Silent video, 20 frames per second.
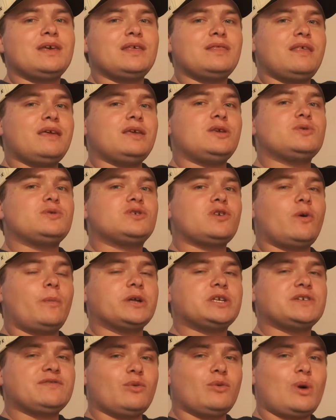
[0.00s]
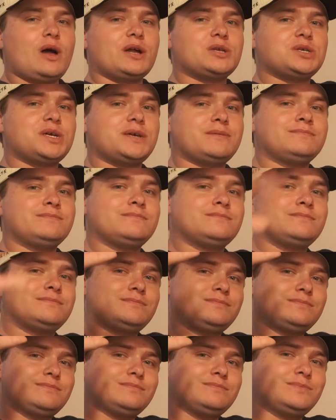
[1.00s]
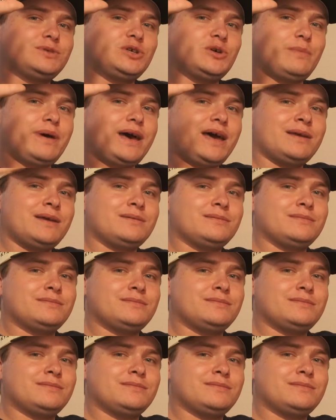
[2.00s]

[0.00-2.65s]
Thank you so much for watching. Goodbye.